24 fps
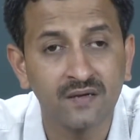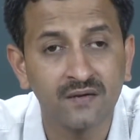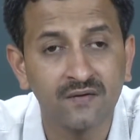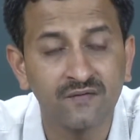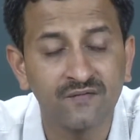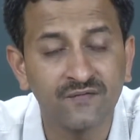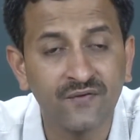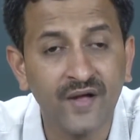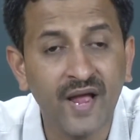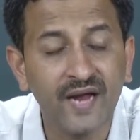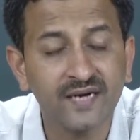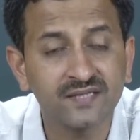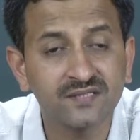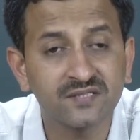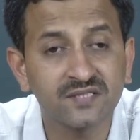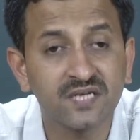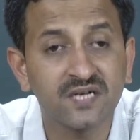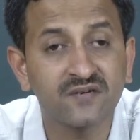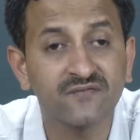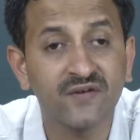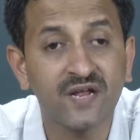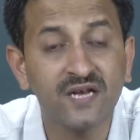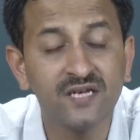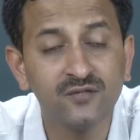Facts
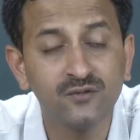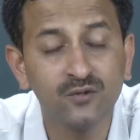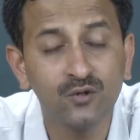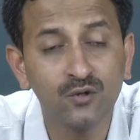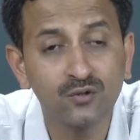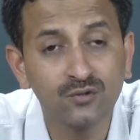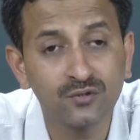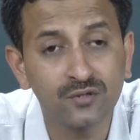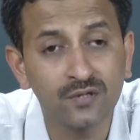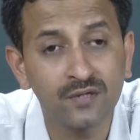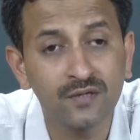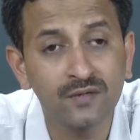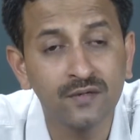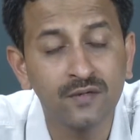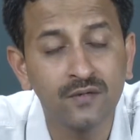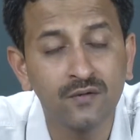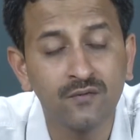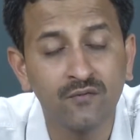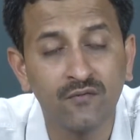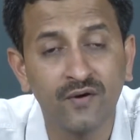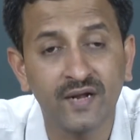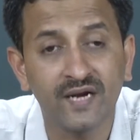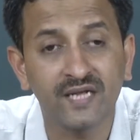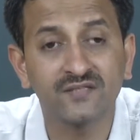are value neutral,
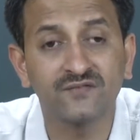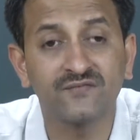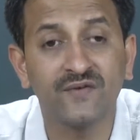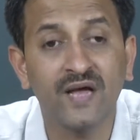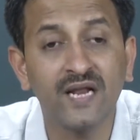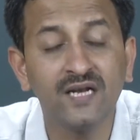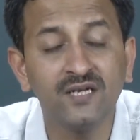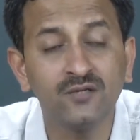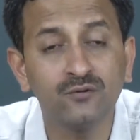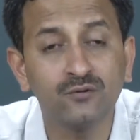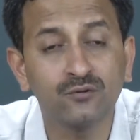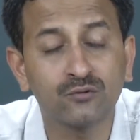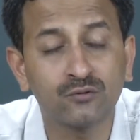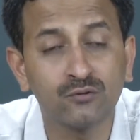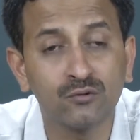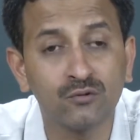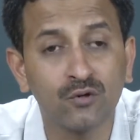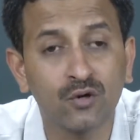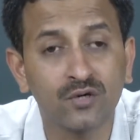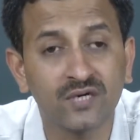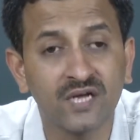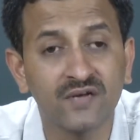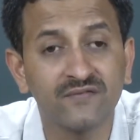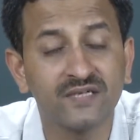whereas values do
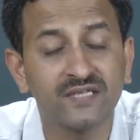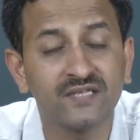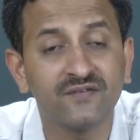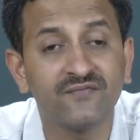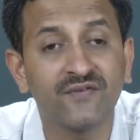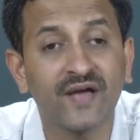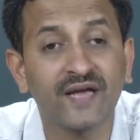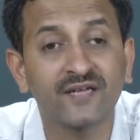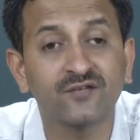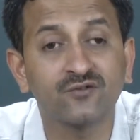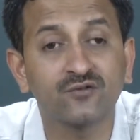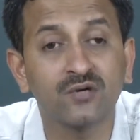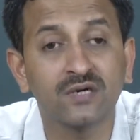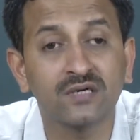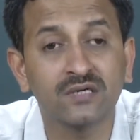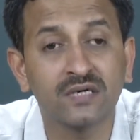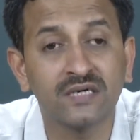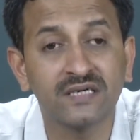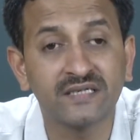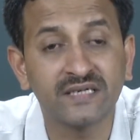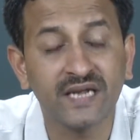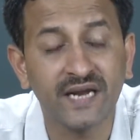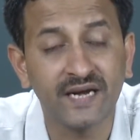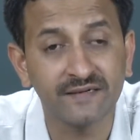not have any factual
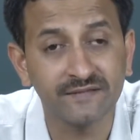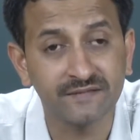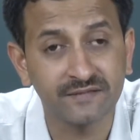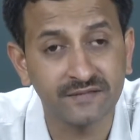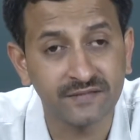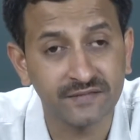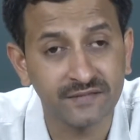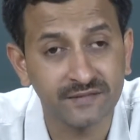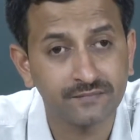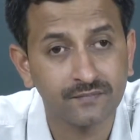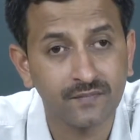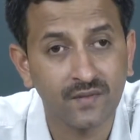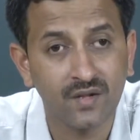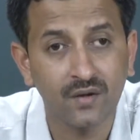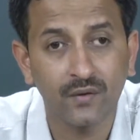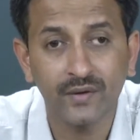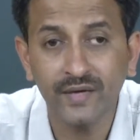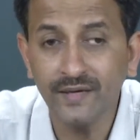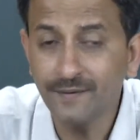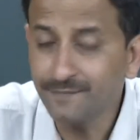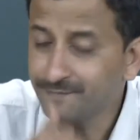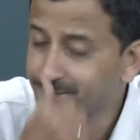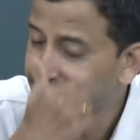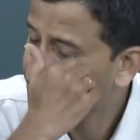content.
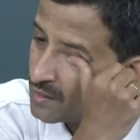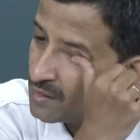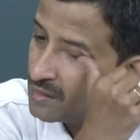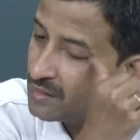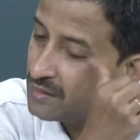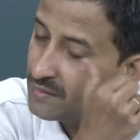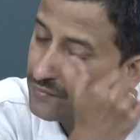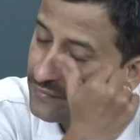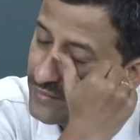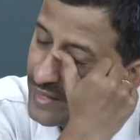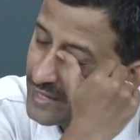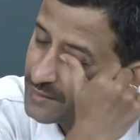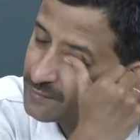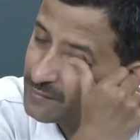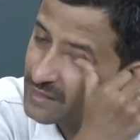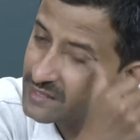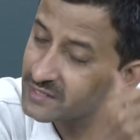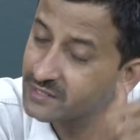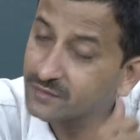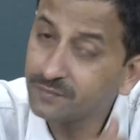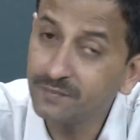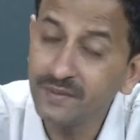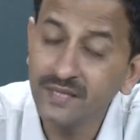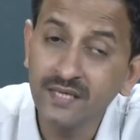Okay? There
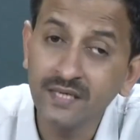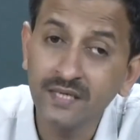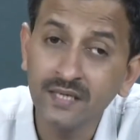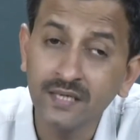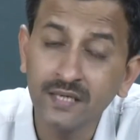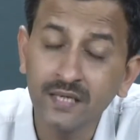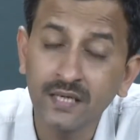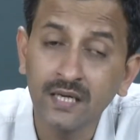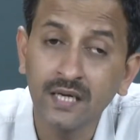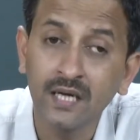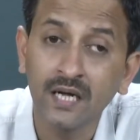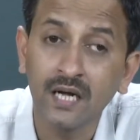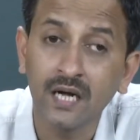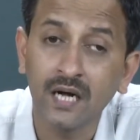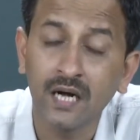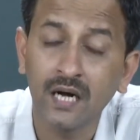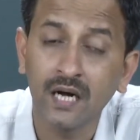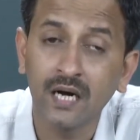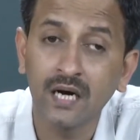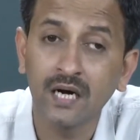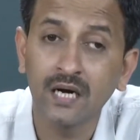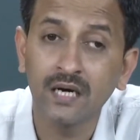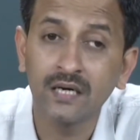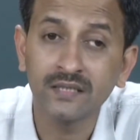must be
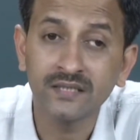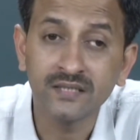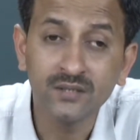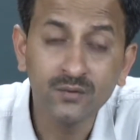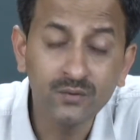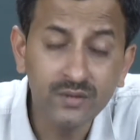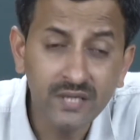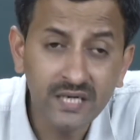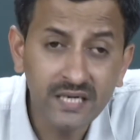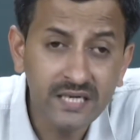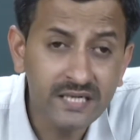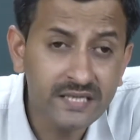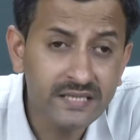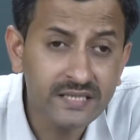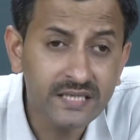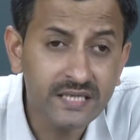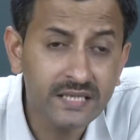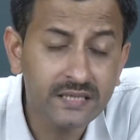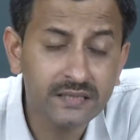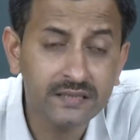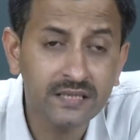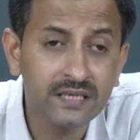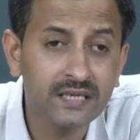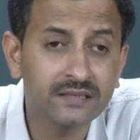a
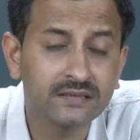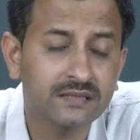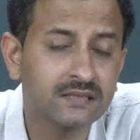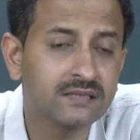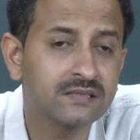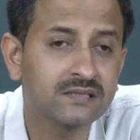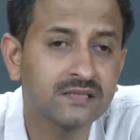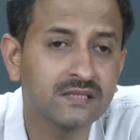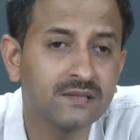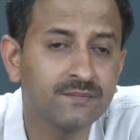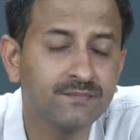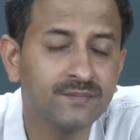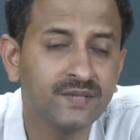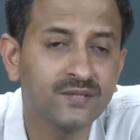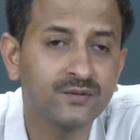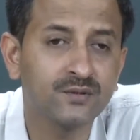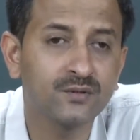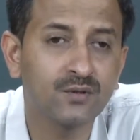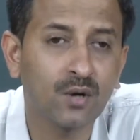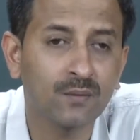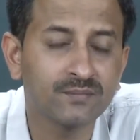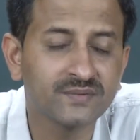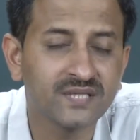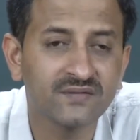unilinear relationship
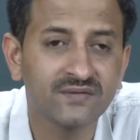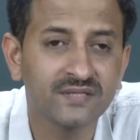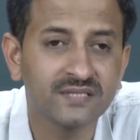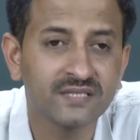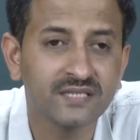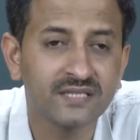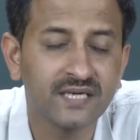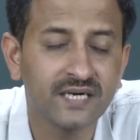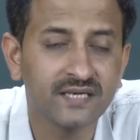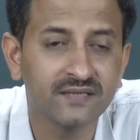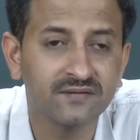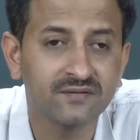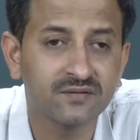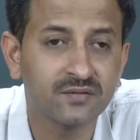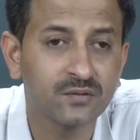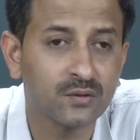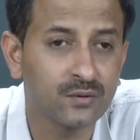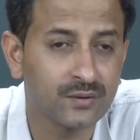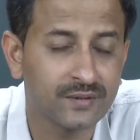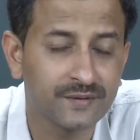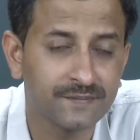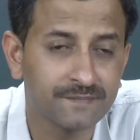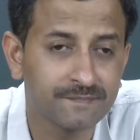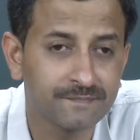between observation and
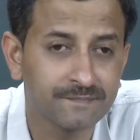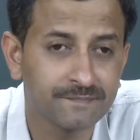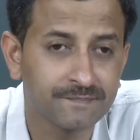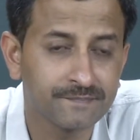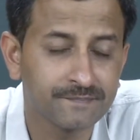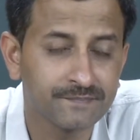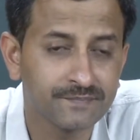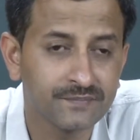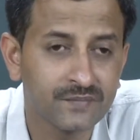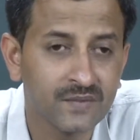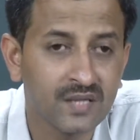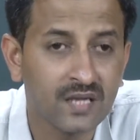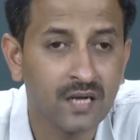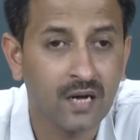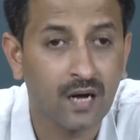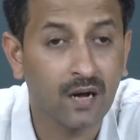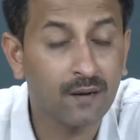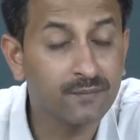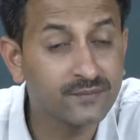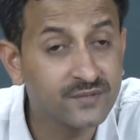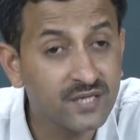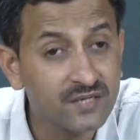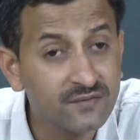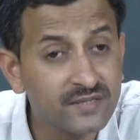theory.
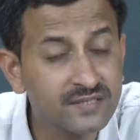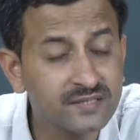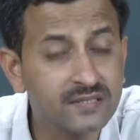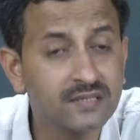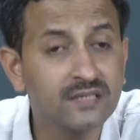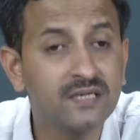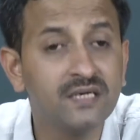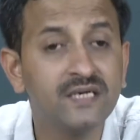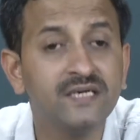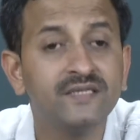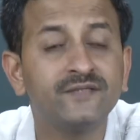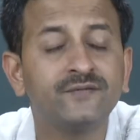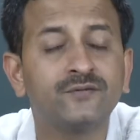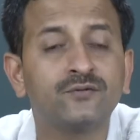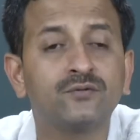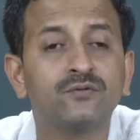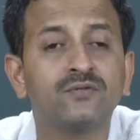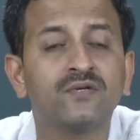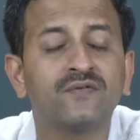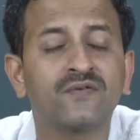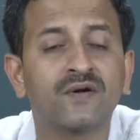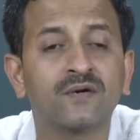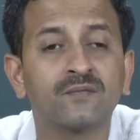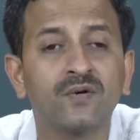Observation leads to
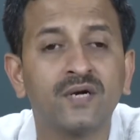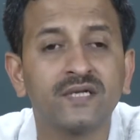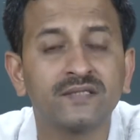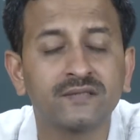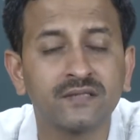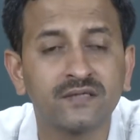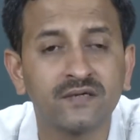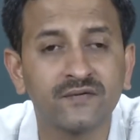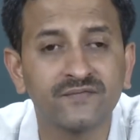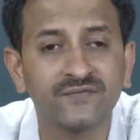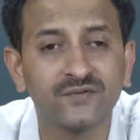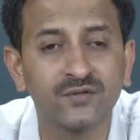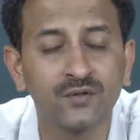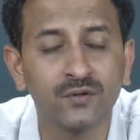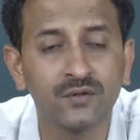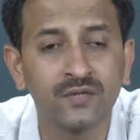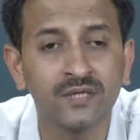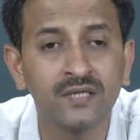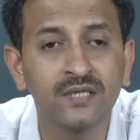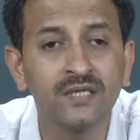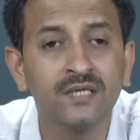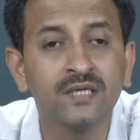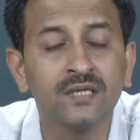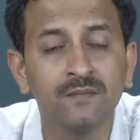the formulation of
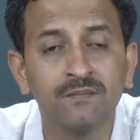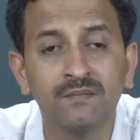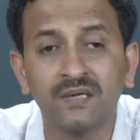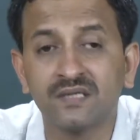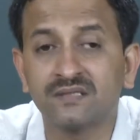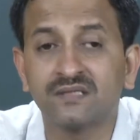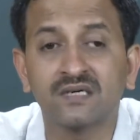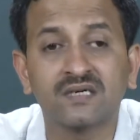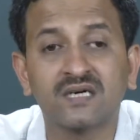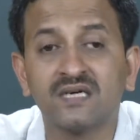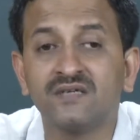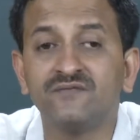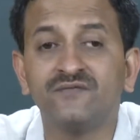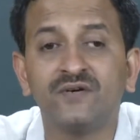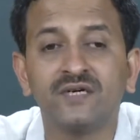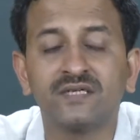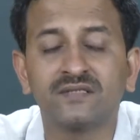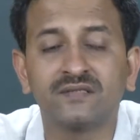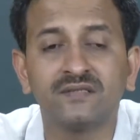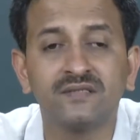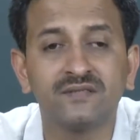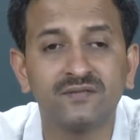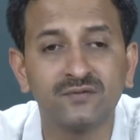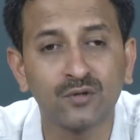theory, but the
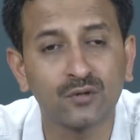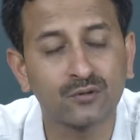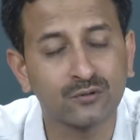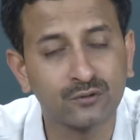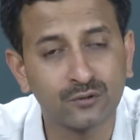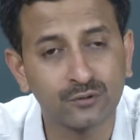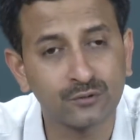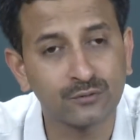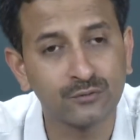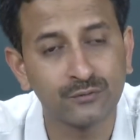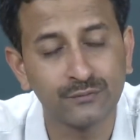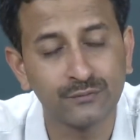converse is not true.